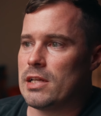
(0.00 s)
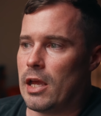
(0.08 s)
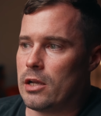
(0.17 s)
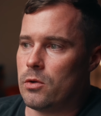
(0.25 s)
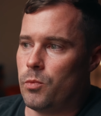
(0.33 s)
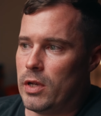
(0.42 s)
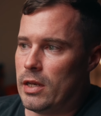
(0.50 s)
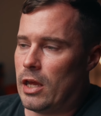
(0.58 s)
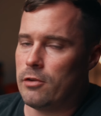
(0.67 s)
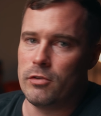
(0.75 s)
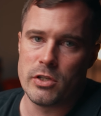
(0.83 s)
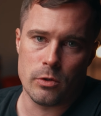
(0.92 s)
Like we
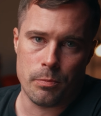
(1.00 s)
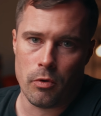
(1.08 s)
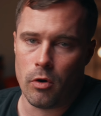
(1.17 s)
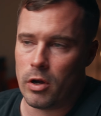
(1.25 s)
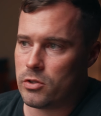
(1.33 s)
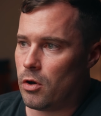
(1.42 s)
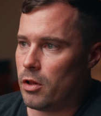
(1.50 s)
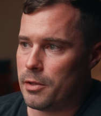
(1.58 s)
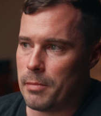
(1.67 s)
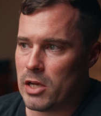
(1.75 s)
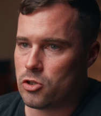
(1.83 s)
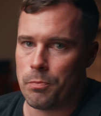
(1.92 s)
natively support all the
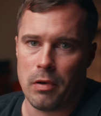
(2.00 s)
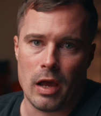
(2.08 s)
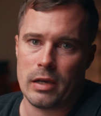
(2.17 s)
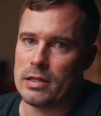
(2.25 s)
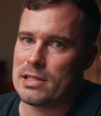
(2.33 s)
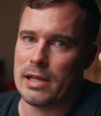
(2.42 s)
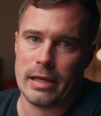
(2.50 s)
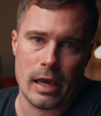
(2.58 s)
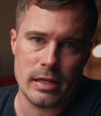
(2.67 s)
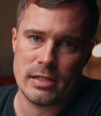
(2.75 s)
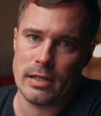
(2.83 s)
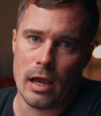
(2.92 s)
major plugins like
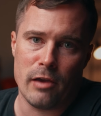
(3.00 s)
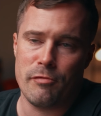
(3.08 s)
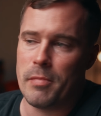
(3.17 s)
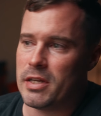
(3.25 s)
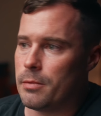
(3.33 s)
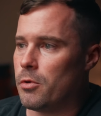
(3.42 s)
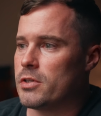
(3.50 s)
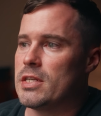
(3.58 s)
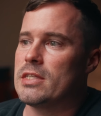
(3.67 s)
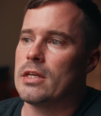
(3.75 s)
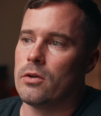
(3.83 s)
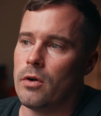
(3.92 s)
ACF, Metabox,
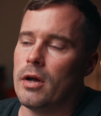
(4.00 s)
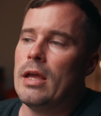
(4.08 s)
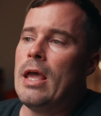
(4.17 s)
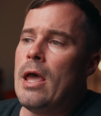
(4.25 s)
etc.